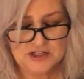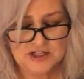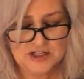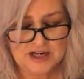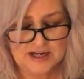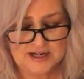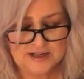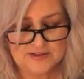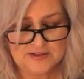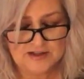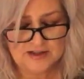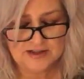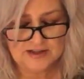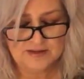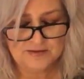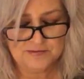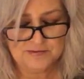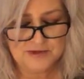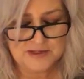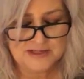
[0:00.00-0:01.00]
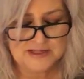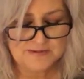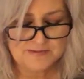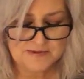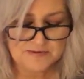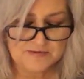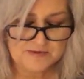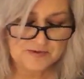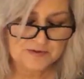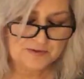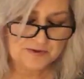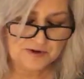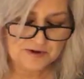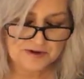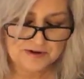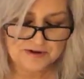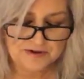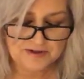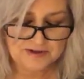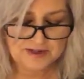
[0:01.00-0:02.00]
check the wisdom of the
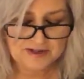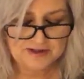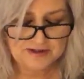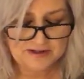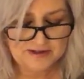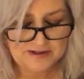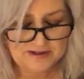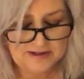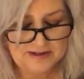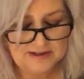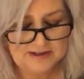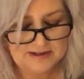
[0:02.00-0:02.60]
oracle here